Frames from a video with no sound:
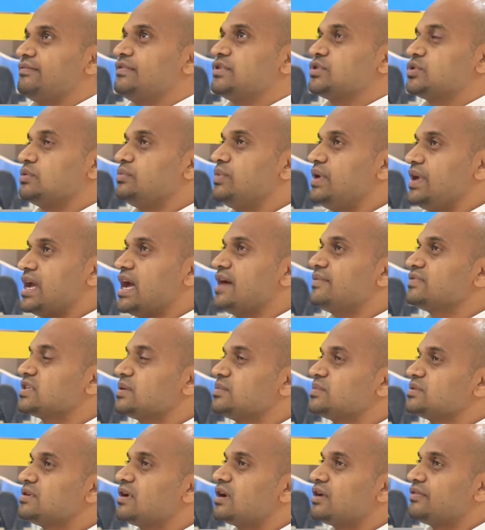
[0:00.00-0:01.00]
should we have
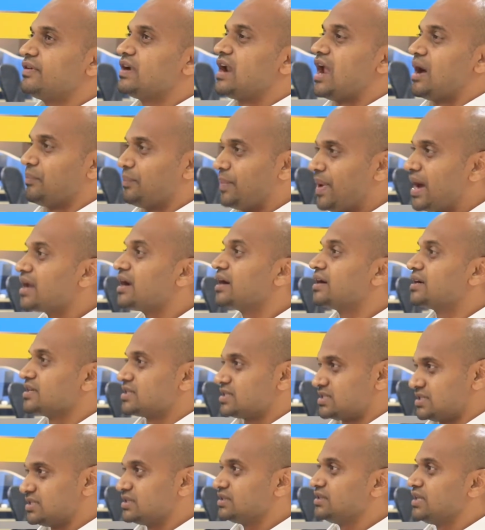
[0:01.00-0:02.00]
some sort of an
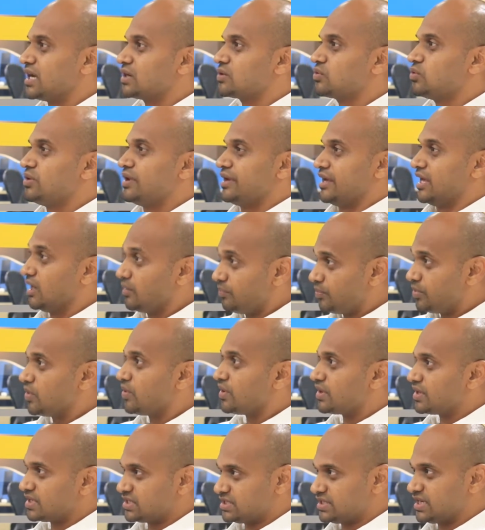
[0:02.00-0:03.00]
apparatus that could help you
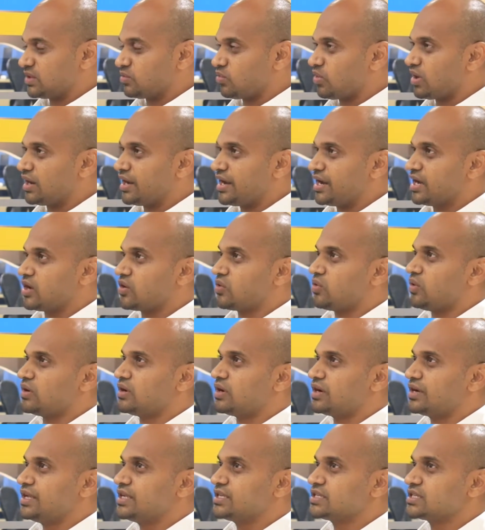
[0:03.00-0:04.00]
understand what data
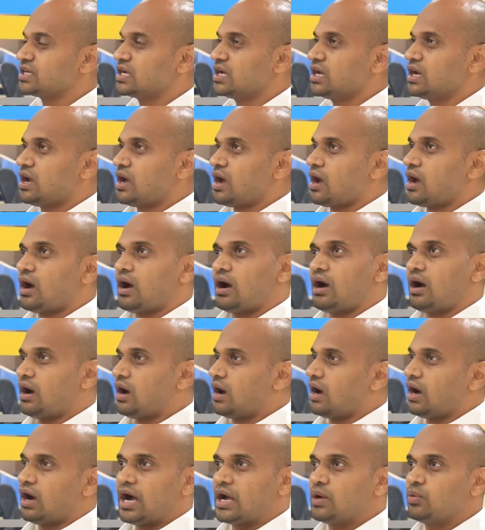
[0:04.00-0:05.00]
quality is?
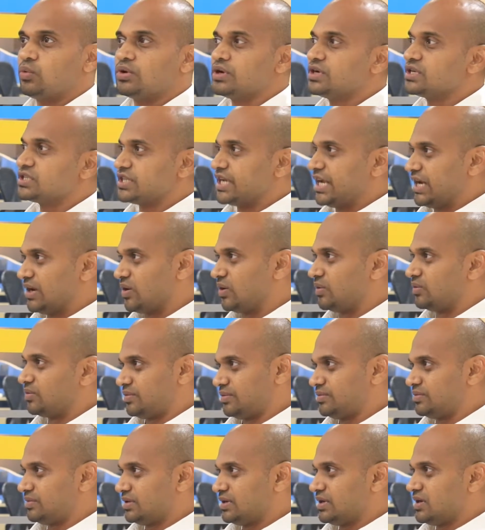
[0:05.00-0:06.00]
I wouldn't say no.
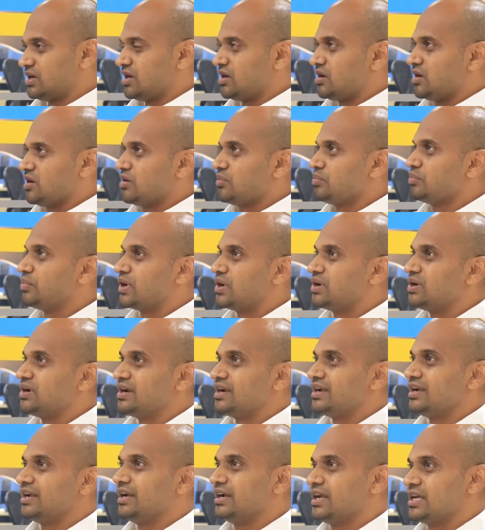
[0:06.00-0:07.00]
But
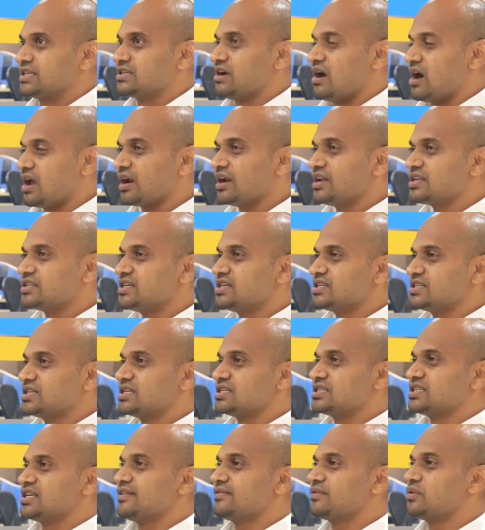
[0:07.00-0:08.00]
does
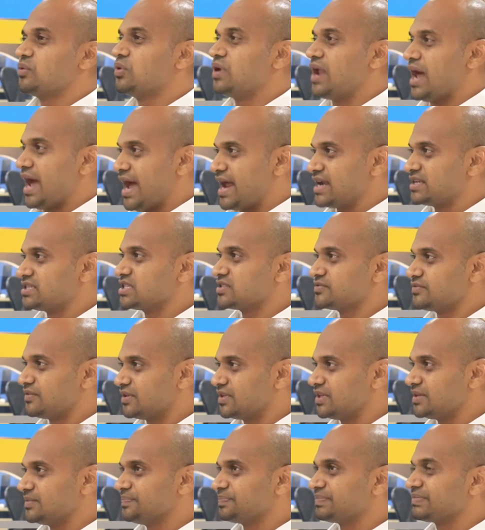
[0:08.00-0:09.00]
organizations have good answers for
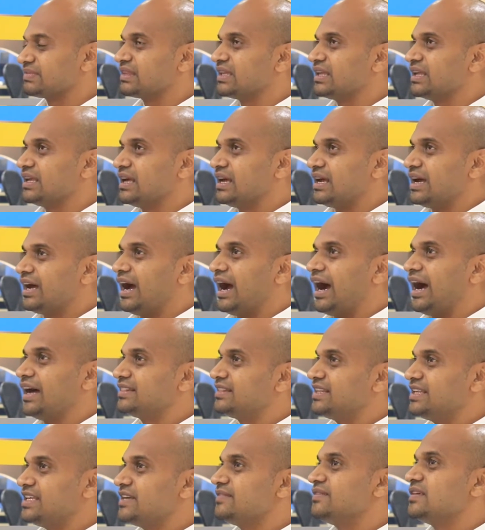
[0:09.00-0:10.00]
them? I
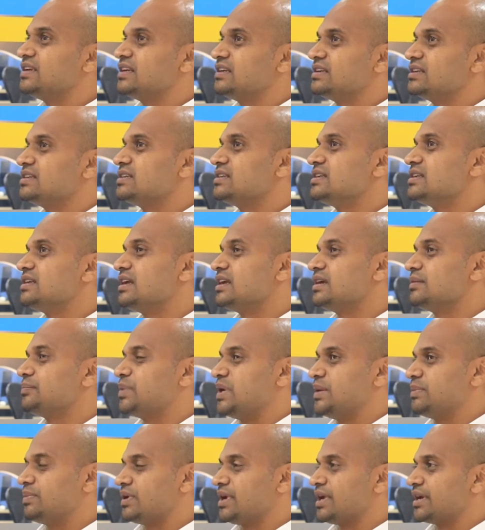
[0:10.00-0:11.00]
think even
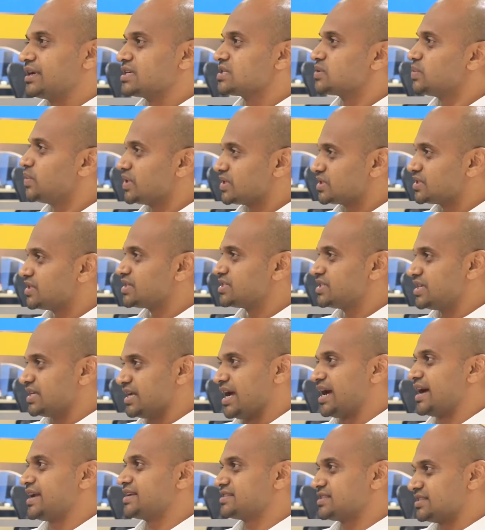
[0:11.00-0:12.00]
people like us, we are searching
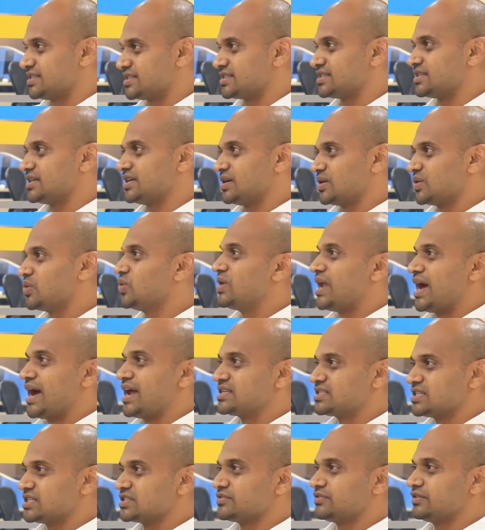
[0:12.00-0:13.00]
good
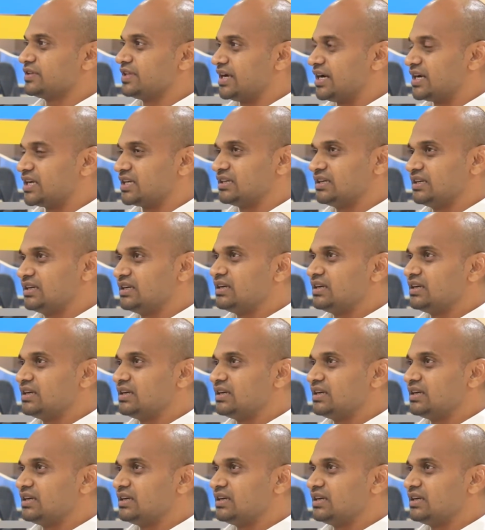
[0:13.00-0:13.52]
answers for that.